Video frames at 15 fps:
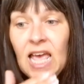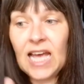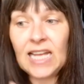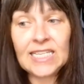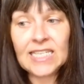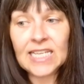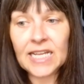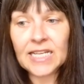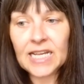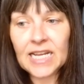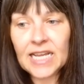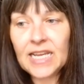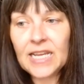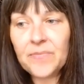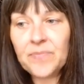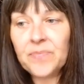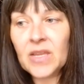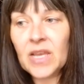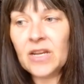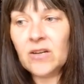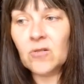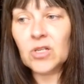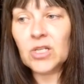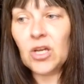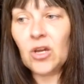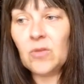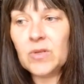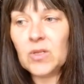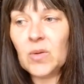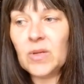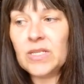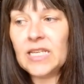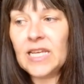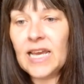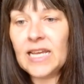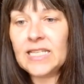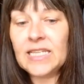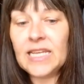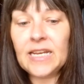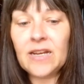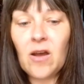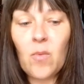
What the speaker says: And suddenly, in October 2018,